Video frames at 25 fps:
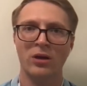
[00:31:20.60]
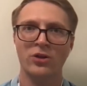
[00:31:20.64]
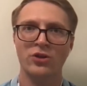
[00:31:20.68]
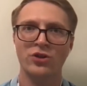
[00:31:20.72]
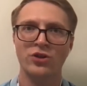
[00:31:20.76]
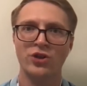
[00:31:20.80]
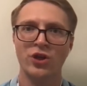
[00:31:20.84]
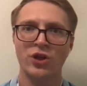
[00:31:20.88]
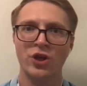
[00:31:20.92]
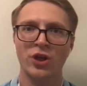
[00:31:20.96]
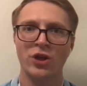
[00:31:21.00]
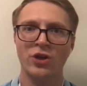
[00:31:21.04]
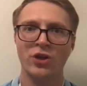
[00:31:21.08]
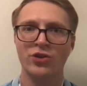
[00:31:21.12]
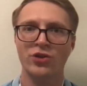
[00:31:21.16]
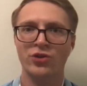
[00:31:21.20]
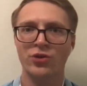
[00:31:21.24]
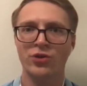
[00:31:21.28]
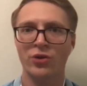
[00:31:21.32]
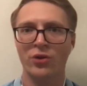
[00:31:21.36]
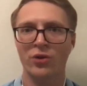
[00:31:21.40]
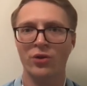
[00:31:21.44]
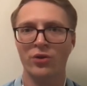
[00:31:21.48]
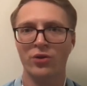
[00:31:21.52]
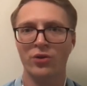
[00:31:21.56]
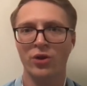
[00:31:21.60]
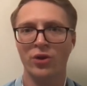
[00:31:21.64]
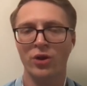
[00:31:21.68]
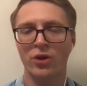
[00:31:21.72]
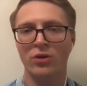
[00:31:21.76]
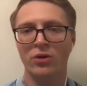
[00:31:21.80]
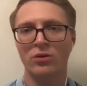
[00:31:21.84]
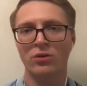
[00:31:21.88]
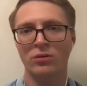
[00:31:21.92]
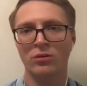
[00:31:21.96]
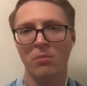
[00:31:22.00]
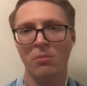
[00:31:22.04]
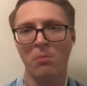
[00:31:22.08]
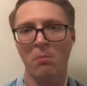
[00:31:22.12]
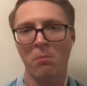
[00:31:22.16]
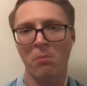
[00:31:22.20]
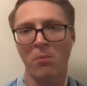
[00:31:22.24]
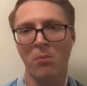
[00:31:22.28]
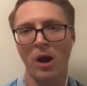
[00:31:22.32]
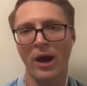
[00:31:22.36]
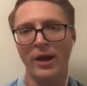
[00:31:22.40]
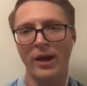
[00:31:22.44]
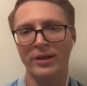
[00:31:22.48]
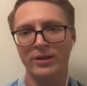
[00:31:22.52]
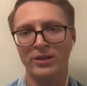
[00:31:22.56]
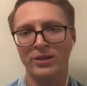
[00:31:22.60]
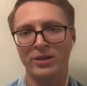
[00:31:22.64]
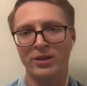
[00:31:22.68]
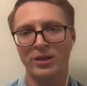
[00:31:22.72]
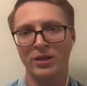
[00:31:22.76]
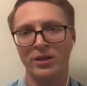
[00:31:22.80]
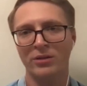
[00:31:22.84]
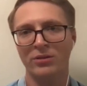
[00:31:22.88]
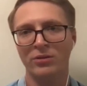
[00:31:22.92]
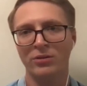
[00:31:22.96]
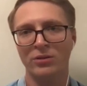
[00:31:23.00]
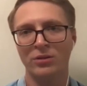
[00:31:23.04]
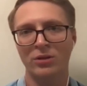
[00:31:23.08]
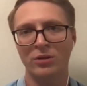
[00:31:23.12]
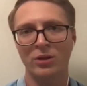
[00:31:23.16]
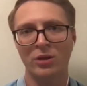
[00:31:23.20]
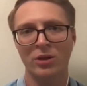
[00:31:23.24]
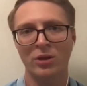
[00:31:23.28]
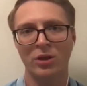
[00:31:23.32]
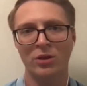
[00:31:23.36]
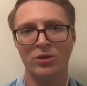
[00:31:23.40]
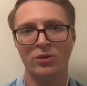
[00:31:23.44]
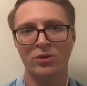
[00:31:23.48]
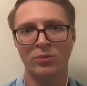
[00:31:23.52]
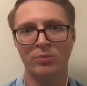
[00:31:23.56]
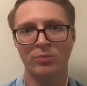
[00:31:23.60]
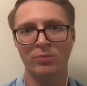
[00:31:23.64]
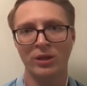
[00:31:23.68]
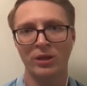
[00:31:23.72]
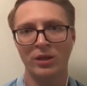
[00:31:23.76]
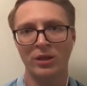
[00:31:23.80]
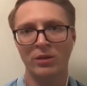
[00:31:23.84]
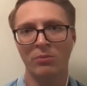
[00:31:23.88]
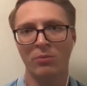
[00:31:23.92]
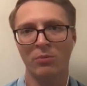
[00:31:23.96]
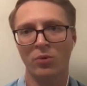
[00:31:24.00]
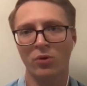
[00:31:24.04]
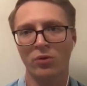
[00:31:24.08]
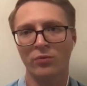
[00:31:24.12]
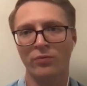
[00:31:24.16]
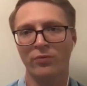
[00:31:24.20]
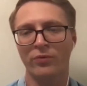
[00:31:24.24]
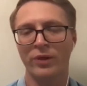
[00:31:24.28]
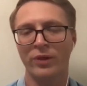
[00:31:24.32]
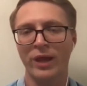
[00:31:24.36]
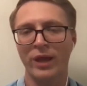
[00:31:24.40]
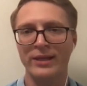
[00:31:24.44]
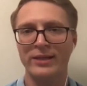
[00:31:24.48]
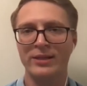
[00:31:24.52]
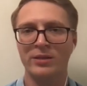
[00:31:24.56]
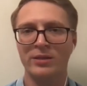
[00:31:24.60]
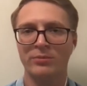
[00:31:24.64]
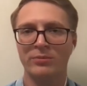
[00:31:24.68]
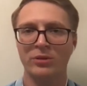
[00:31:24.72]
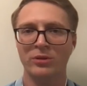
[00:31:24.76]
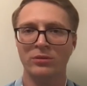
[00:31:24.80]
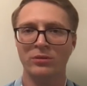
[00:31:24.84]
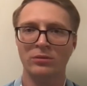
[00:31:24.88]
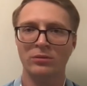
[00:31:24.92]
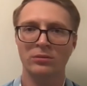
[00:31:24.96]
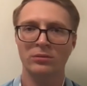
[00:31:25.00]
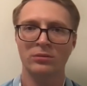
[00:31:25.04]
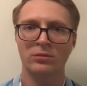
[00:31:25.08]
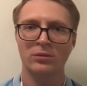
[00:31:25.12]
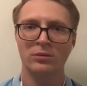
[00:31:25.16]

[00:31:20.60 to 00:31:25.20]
change their mindset to be more flexible